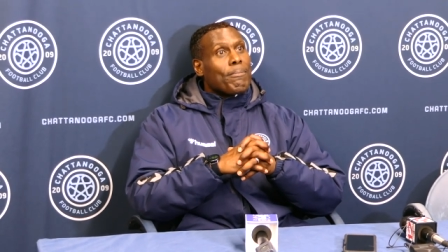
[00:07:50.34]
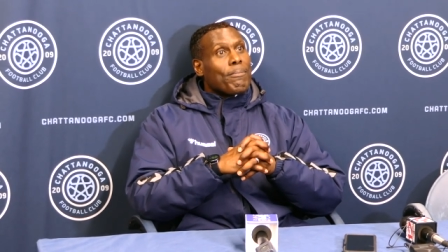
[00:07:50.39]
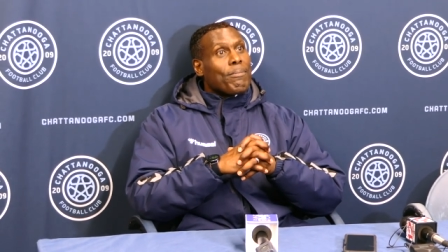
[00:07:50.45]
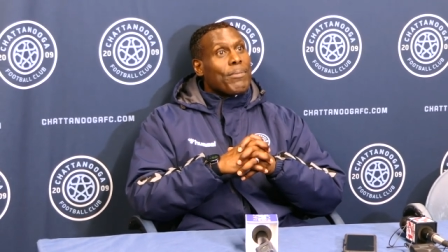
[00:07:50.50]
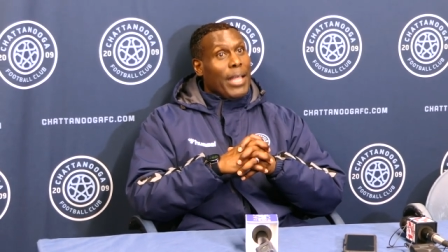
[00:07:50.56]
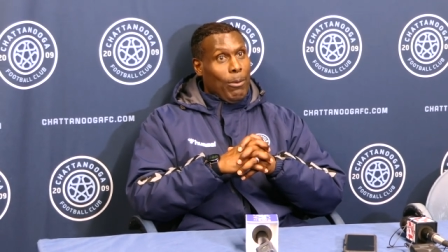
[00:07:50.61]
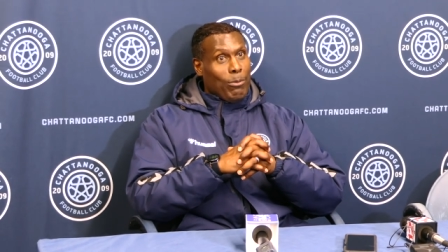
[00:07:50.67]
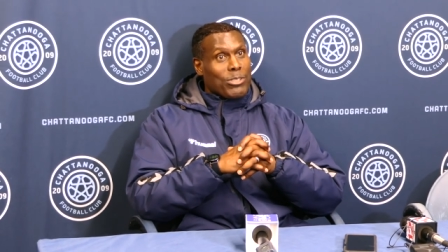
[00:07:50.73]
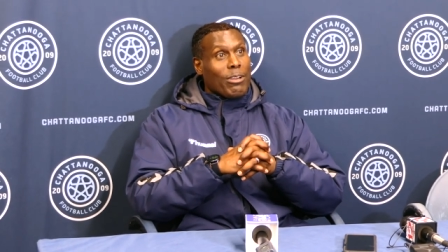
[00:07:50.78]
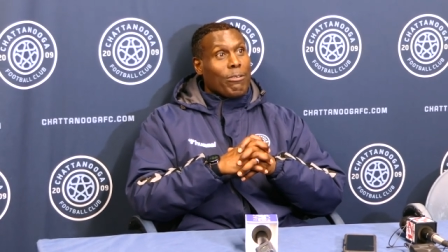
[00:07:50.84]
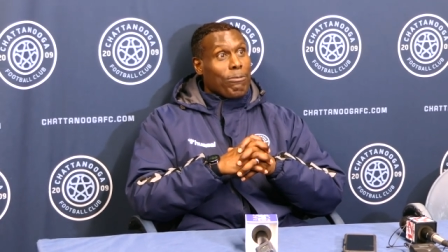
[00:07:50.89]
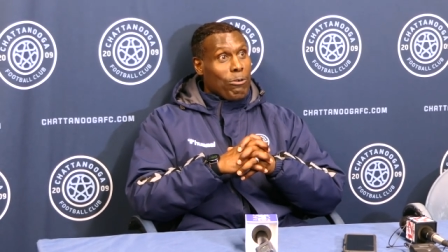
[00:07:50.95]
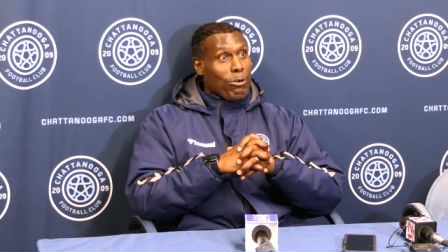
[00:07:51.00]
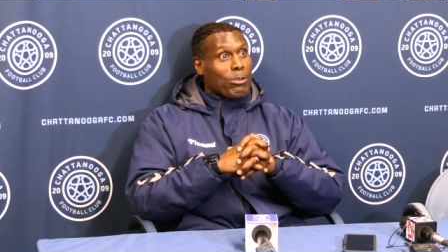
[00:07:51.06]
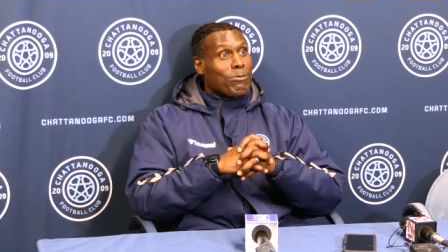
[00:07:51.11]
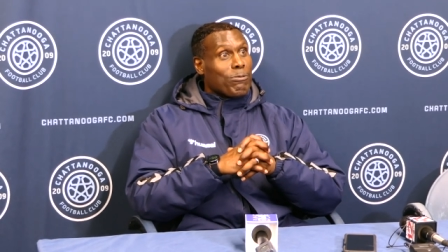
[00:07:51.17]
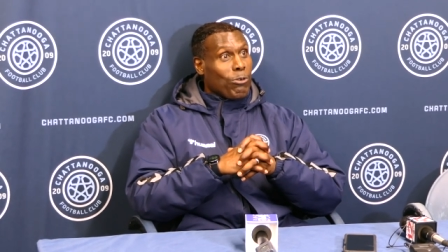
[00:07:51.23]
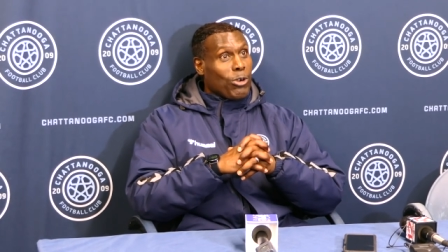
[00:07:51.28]
That was our
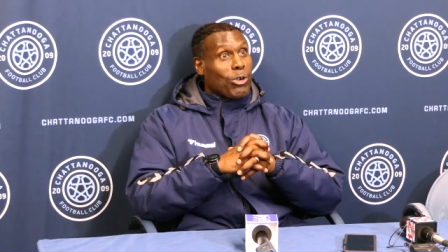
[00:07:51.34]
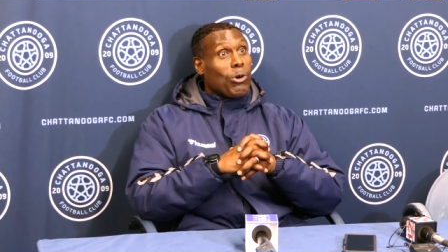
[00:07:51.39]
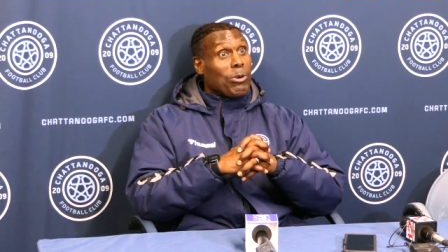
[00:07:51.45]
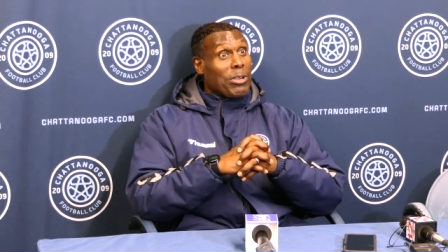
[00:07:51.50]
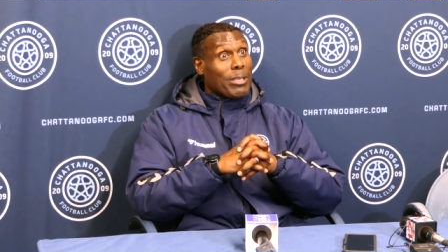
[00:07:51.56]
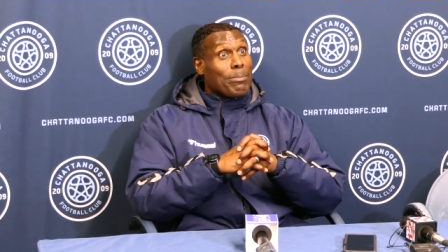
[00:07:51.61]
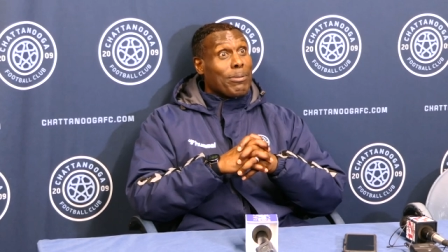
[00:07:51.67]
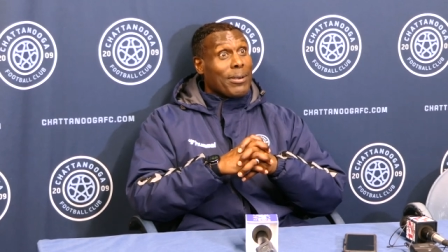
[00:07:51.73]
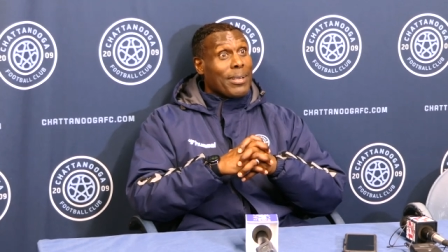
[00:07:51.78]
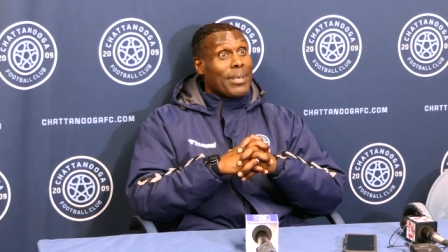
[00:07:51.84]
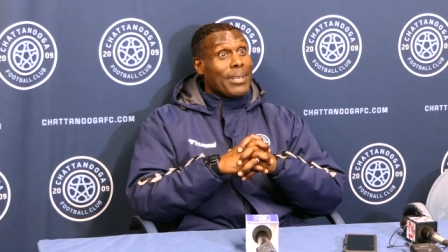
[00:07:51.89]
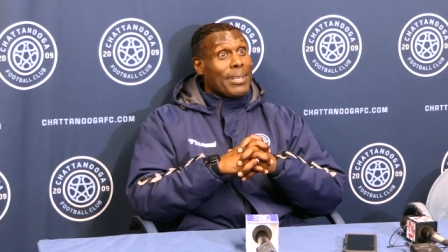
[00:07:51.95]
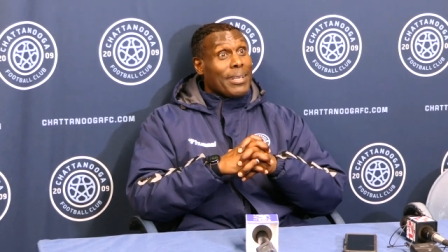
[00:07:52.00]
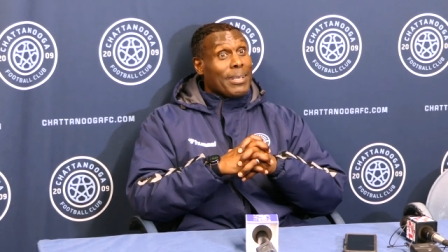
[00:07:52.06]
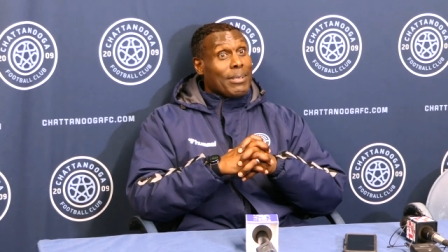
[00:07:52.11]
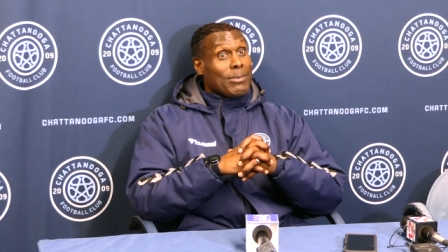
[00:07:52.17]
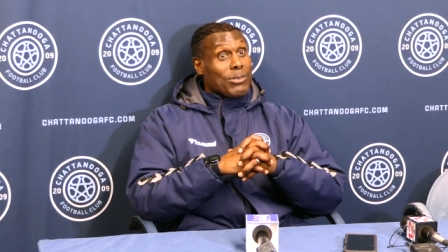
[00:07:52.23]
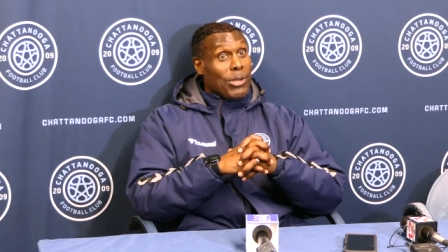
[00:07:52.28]
first for a goalkeeper.
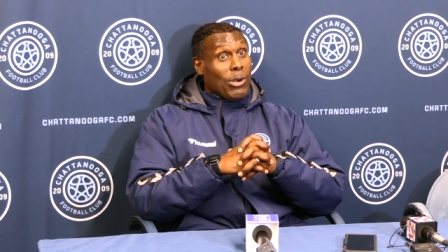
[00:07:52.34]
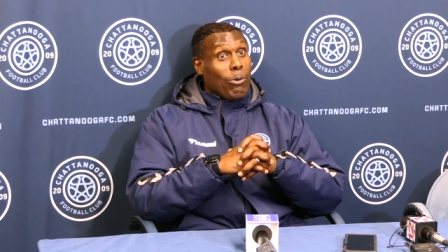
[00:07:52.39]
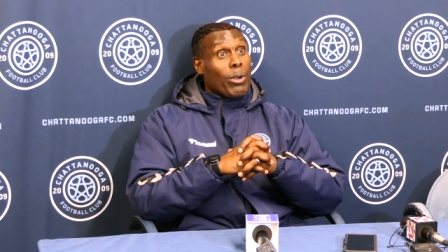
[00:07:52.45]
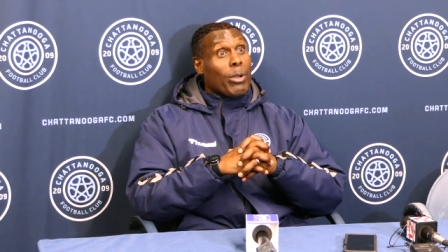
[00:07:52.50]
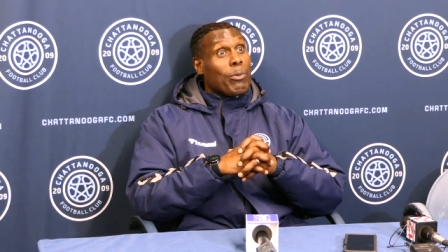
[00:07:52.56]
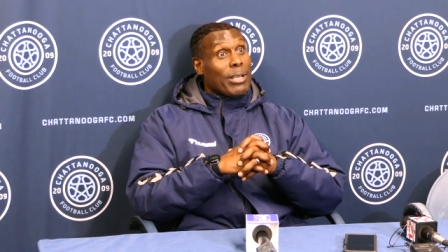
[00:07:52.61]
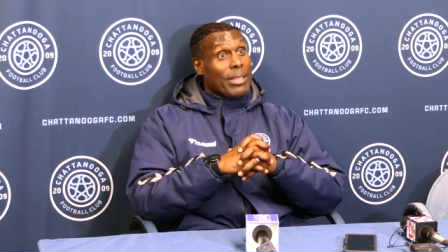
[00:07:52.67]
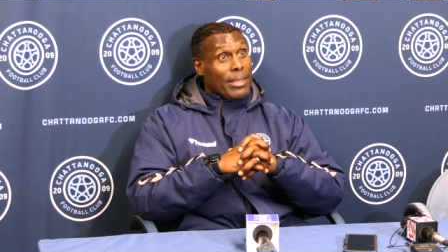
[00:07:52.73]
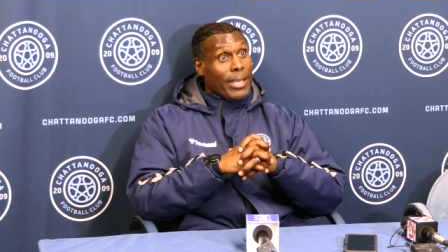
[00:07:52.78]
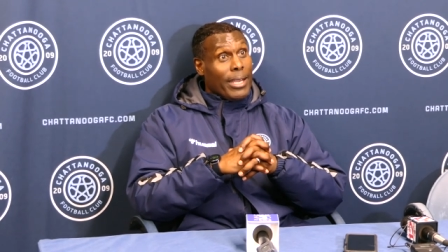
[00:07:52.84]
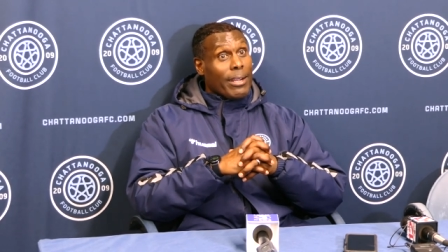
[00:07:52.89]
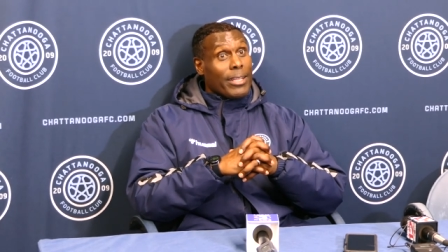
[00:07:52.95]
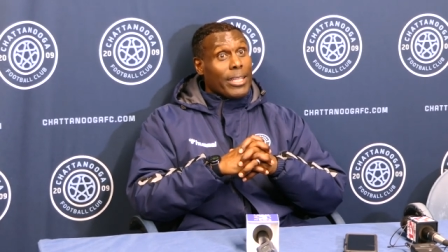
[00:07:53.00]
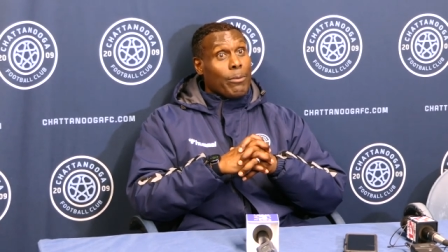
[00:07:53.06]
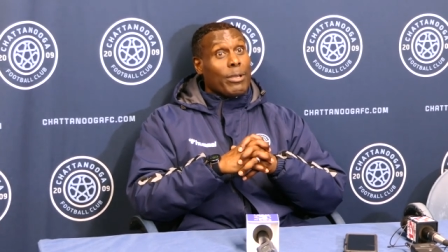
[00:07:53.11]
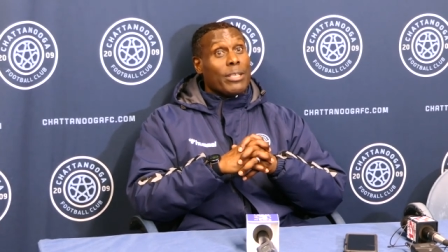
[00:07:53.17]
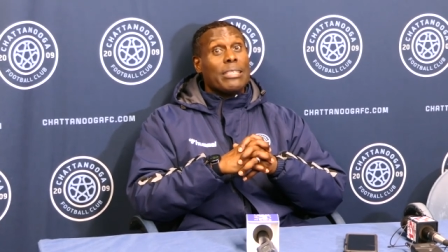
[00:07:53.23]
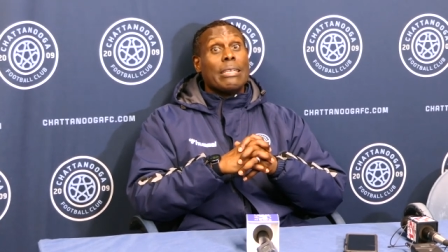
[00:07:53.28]
So we went there, and
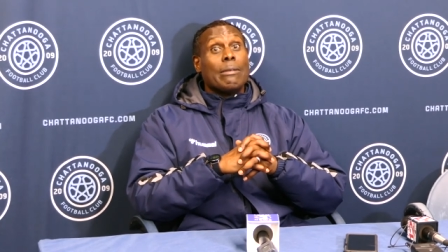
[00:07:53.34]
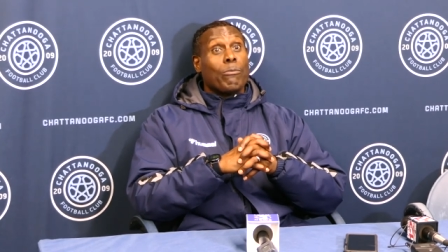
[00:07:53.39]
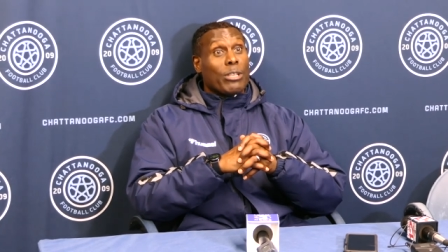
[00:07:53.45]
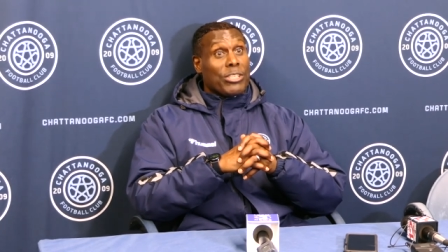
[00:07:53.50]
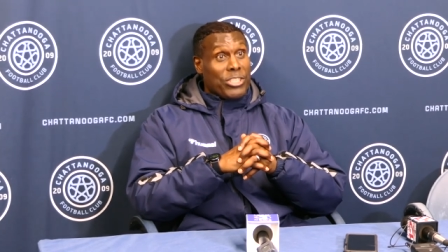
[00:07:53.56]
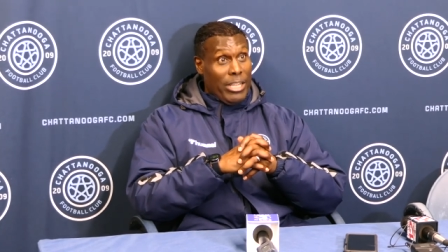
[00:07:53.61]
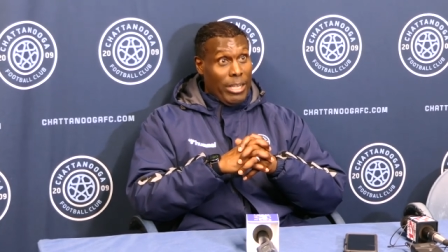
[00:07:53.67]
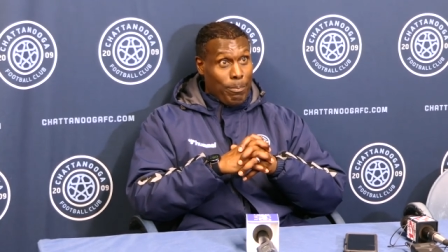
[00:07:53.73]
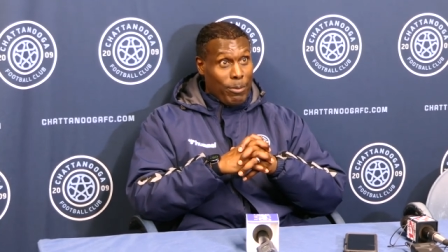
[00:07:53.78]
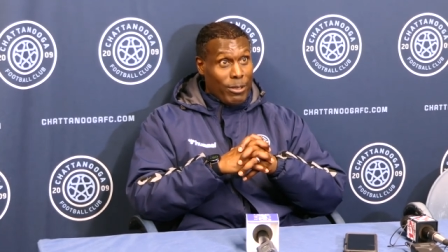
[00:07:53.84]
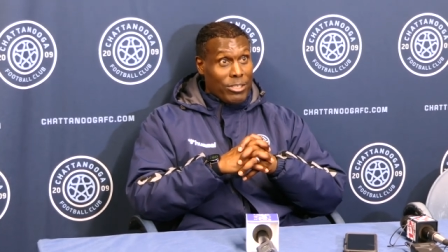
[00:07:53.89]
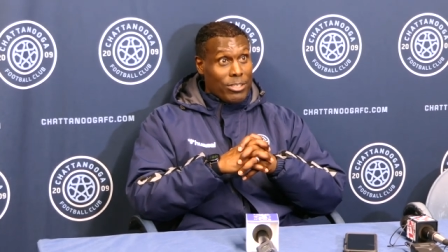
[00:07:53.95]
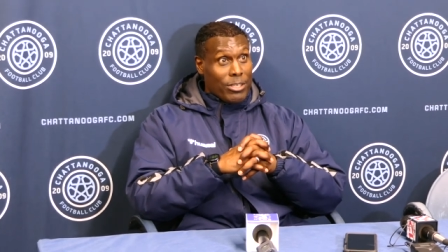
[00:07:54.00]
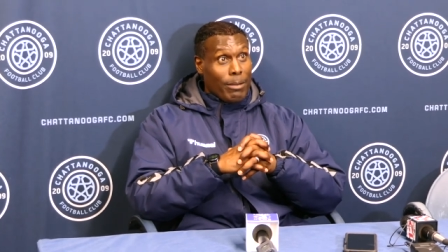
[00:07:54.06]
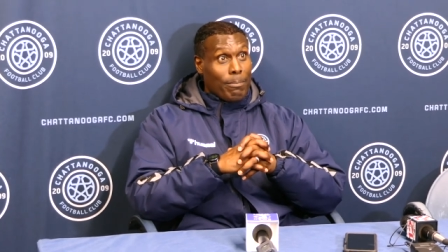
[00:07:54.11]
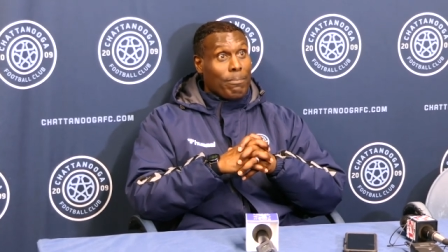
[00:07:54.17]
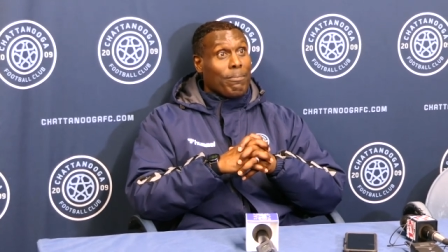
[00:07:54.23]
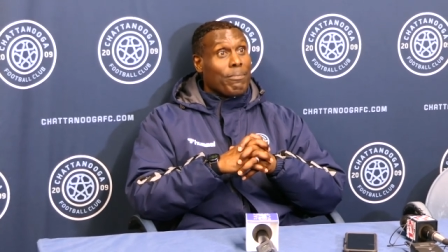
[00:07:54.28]
then we went
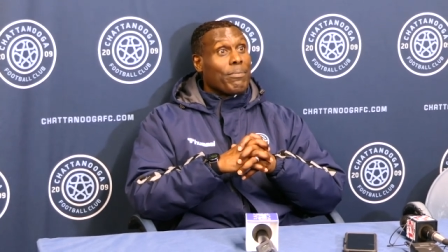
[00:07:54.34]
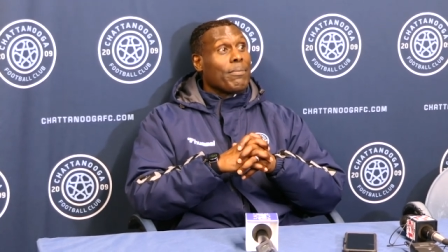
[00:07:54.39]
championship.